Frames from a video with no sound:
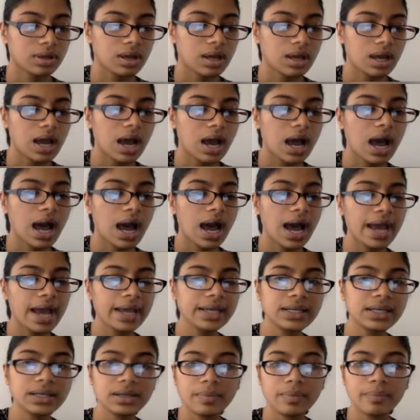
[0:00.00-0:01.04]

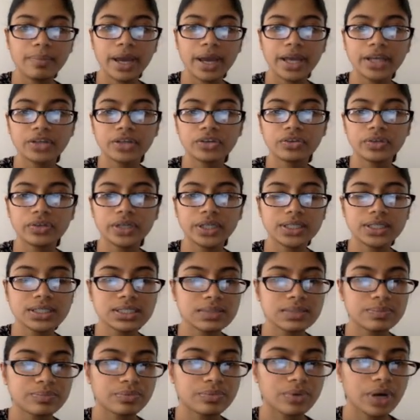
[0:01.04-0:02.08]
hide my green
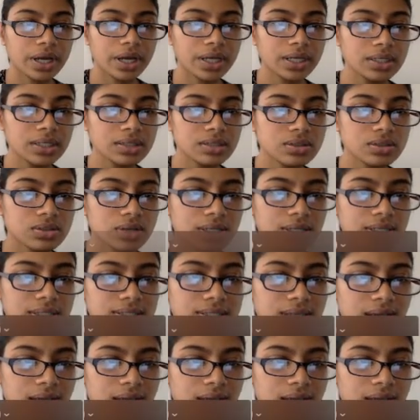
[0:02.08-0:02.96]
sprite. So I need to